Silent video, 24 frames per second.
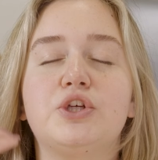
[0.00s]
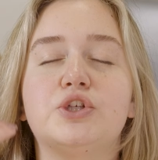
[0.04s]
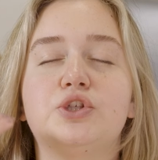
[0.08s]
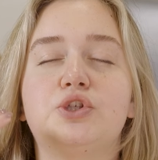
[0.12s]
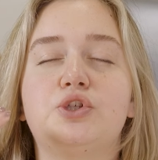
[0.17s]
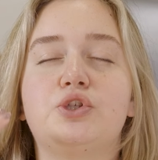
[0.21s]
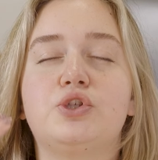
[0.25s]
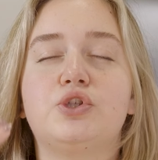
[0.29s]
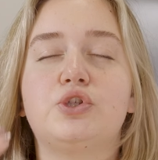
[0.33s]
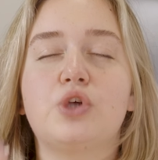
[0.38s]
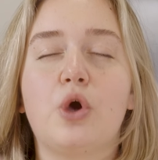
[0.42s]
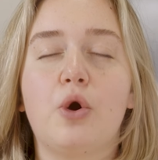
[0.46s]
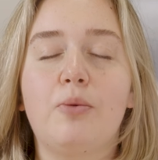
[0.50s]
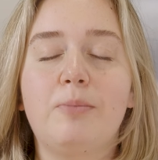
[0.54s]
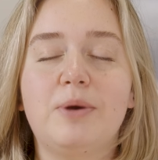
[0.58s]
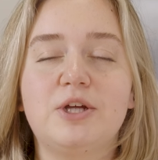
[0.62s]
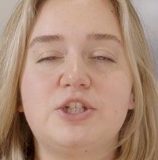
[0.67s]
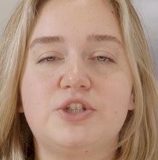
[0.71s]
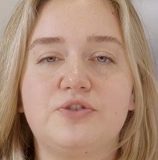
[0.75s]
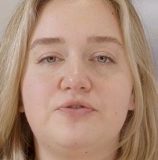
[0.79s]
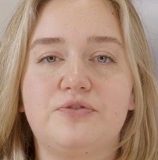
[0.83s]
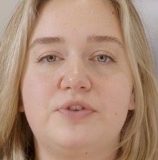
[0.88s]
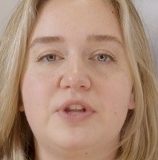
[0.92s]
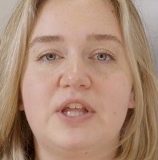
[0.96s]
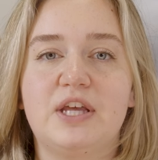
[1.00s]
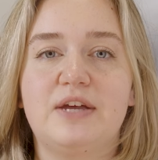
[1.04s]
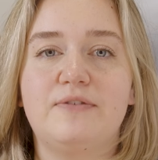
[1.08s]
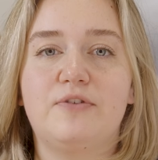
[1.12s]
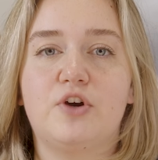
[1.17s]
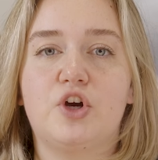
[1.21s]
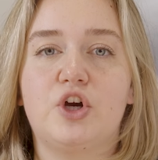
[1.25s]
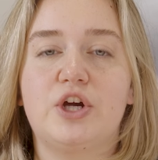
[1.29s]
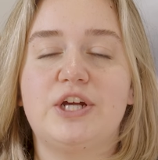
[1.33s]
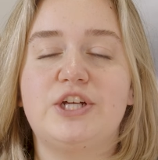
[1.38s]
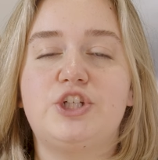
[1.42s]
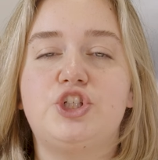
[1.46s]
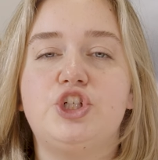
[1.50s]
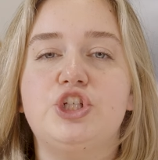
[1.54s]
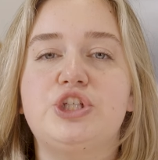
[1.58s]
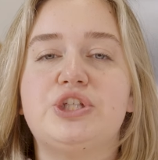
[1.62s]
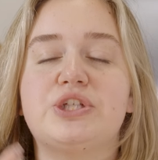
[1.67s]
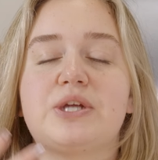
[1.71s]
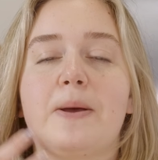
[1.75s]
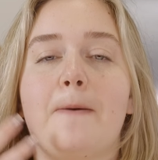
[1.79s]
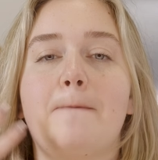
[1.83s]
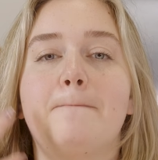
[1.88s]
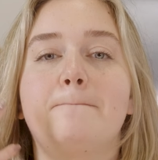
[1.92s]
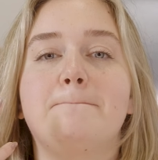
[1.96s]
So much flavor. It
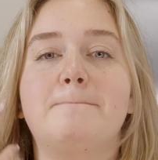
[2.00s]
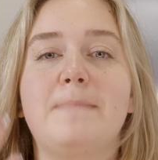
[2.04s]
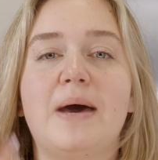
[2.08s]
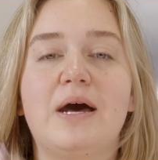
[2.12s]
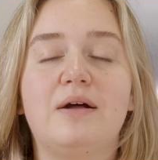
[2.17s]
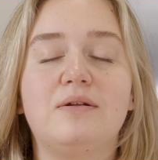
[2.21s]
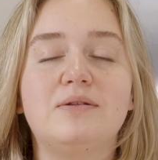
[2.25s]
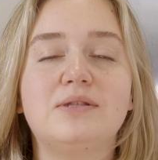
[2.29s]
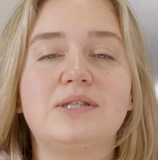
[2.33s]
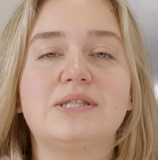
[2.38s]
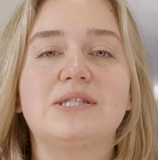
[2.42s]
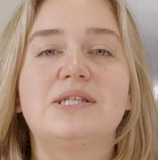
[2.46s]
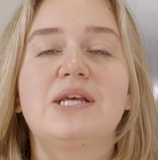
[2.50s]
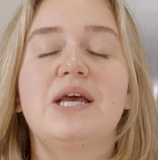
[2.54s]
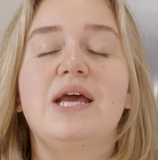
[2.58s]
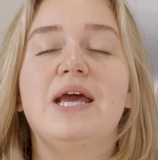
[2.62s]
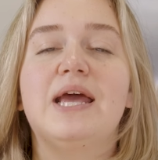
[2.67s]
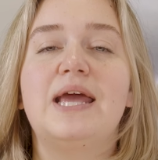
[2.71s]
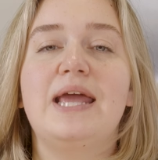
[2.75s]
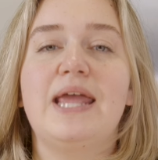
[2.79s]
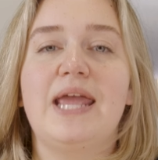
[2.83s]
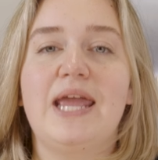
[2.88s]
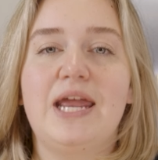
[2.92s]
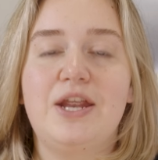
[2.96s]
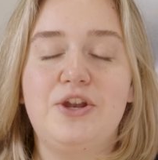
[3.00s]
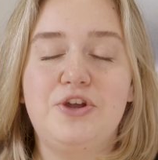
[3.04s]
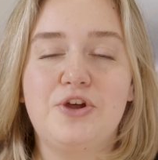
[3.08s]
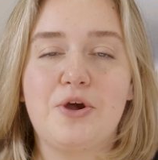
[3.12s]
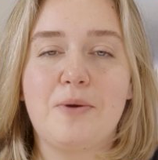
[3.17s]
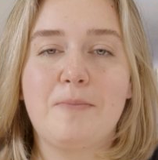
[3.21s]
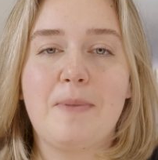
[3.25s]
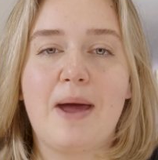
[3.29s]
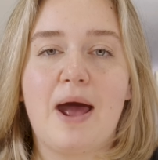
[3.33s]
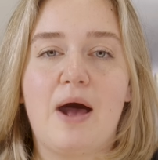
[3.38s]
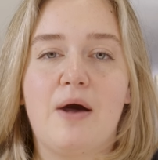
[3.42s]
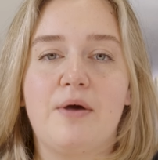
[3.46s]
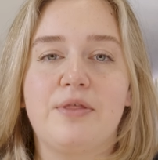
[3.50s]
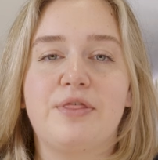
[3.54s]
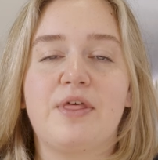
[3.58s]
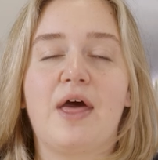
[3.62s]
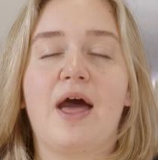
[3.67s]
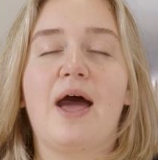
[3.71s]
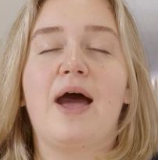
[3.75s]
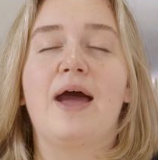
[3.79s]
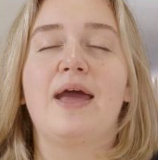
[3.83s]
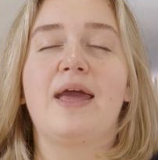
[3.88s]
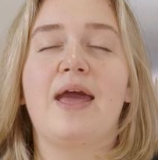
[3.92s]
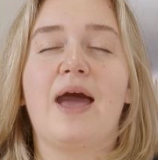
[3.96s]
just melts in your mouth.
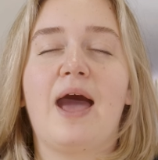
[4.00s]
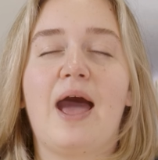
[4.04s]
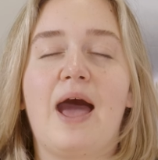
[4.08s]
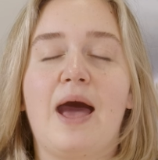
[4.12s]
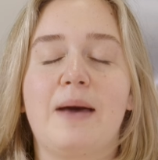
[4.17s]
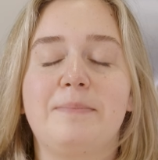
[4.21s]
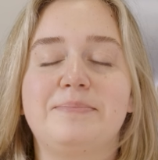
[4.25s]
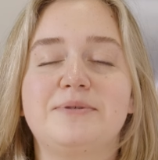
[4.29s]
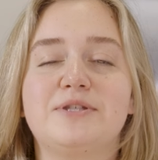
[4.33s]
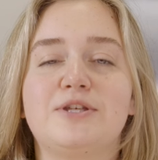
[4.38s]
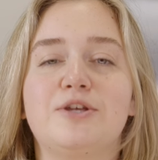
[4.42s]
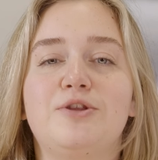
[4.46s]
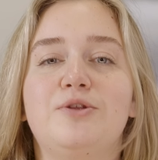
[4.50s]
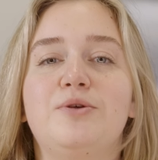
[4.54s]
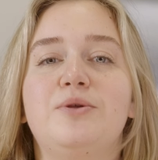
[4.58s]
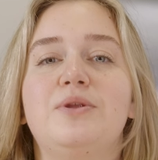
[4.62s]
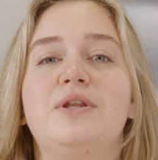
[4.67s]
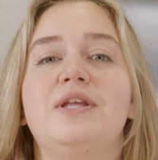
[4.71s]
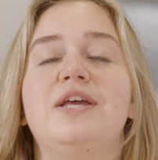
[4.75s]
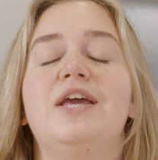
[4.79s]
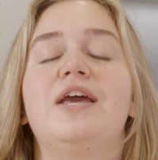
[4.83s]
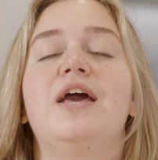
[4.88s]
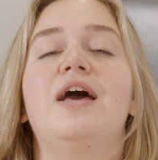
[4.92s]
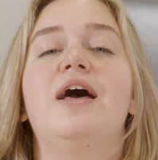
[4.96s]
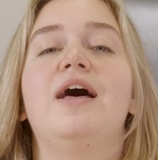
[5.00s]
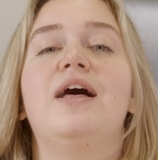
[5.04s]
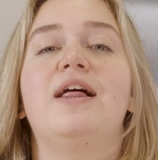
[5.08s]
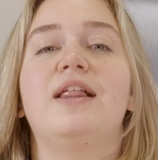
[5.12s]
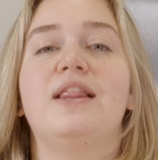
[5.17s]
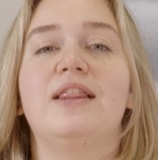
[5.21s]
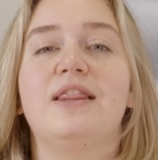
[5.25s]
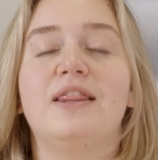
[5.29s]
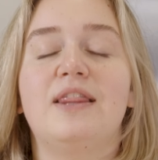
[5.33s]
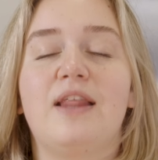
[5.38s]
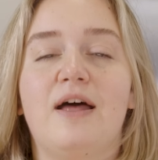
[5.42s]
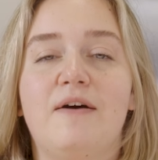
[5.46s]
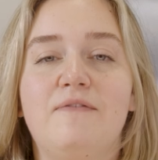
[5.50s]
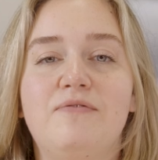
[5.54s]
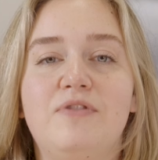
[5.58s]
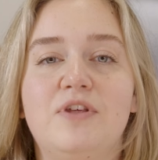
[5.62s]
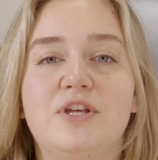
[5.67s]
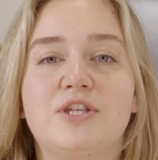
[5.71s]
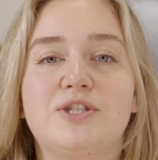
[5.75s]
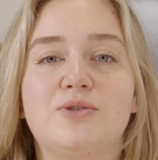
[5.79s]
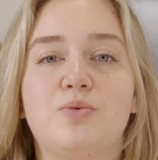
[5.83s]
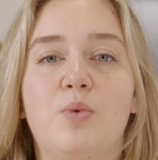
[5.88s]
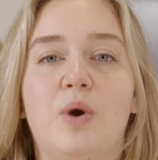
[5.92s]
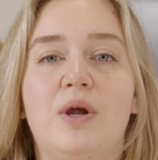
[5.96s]
I absolutely love
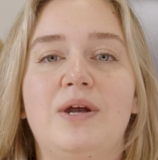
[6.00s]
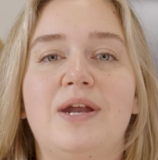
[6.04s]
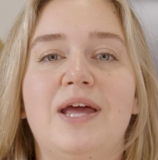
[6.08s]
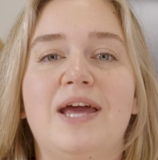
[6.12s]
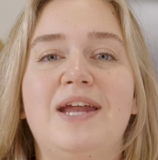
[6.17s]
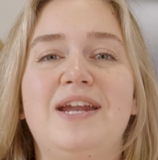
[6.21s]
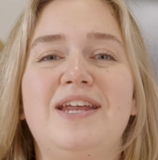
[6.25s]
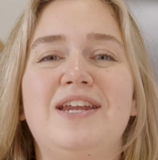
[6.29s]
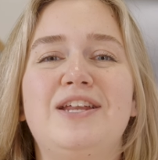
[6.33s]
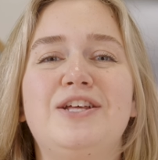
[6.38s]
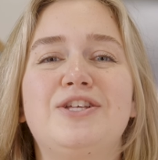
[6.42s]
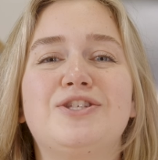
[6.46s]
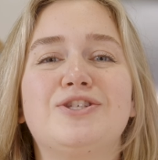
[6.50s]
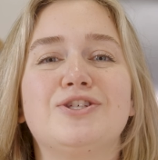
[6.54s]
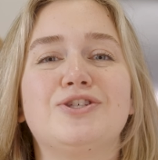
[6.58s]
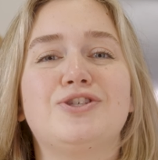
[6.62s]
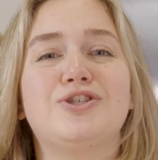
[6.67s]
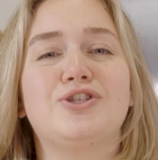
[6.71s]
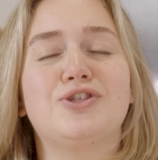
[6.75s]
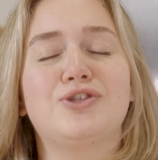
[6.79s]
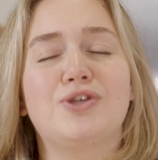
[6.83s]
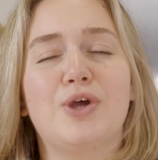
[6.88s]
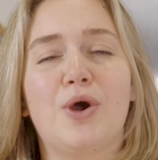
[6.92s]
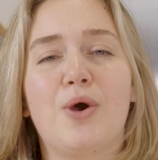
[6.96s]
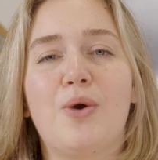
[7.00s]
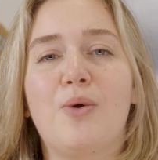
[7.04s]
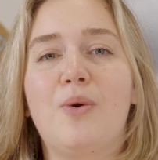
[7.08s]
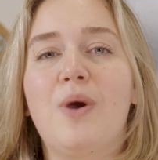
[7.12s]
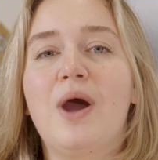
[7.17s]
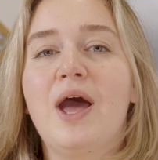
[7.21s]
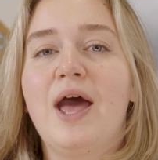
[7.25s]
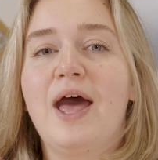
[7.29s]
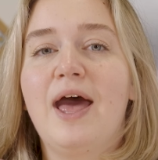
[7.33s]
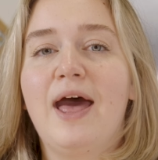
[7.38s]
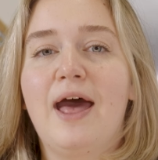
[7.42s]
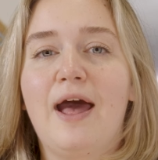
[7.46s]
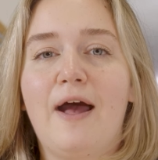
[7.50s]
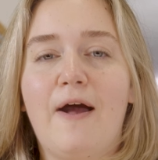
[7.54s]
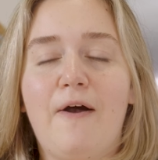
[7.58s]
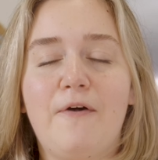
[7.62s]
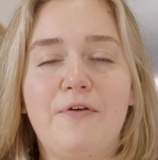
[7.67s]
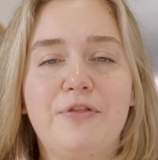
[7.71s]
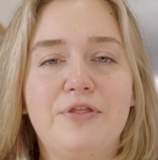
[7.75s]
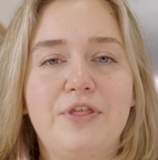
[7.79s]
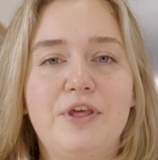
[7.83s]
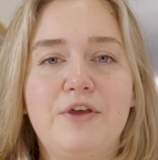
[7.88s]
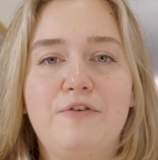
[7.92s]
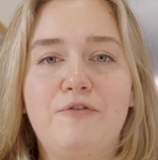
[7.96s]
this one, and it is so
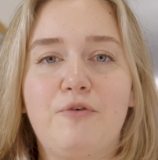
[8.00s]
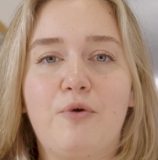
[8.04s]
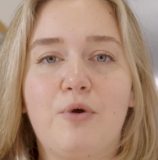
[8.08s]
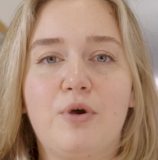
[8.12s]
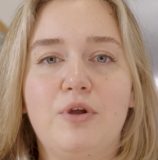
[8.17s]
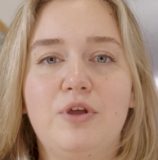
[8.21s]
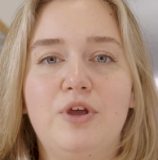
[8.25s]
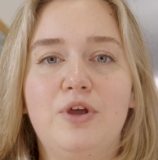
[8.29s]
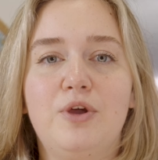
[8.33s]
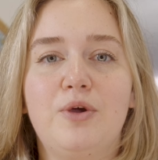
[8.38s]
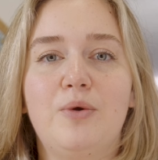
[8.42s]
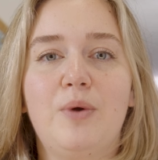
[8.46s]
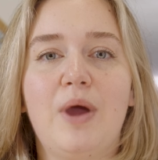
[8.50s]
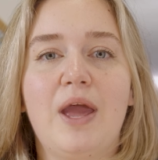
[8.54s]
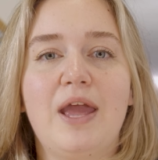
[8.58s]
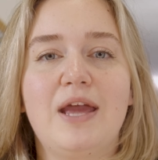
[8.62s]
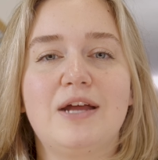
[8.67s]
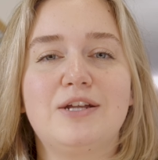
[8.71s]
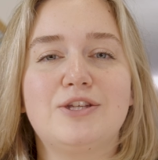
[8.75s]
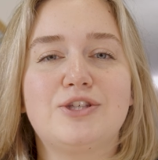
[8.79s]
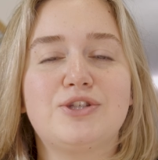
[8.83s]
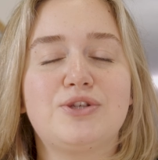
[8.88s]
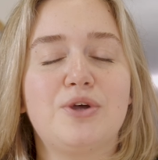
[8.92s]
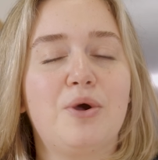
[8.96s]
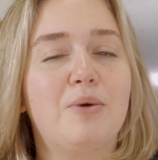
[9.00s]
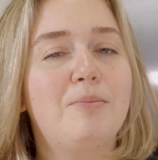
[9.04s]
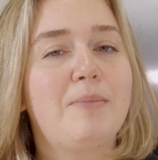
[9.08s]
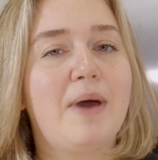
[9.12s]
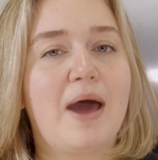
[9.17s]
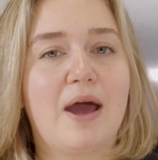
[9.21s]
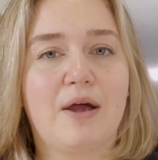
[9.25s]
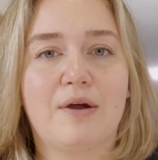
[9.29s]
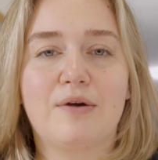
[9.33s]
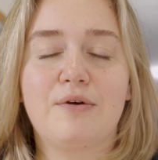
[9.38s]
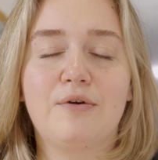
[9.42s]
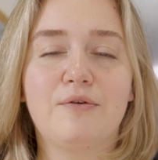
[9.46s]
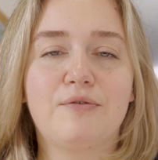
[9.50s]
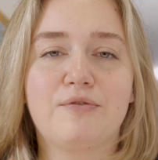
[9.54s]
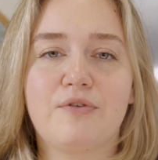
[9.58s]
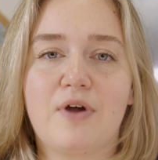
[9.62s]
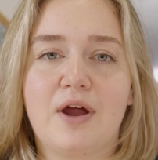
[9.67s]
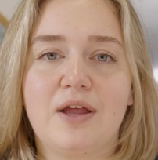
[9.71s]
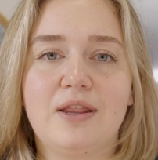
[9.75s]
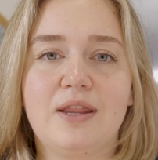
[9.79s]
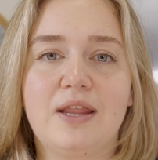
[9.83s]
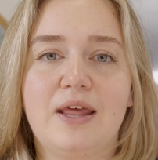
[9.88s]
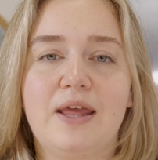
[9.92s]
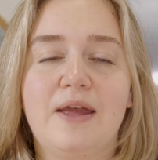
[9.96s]
healthy for you and so macro
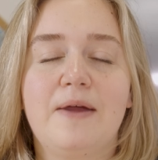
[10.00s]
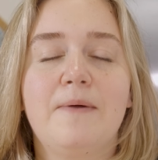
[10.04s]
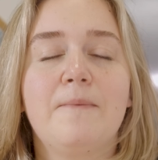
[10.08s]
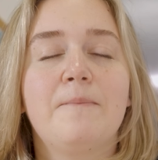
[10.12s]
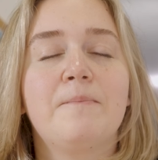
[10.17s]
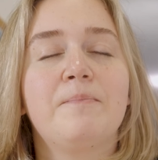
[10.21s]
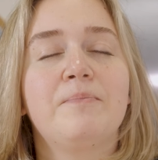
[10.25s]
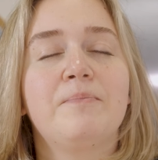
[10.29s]
friendly.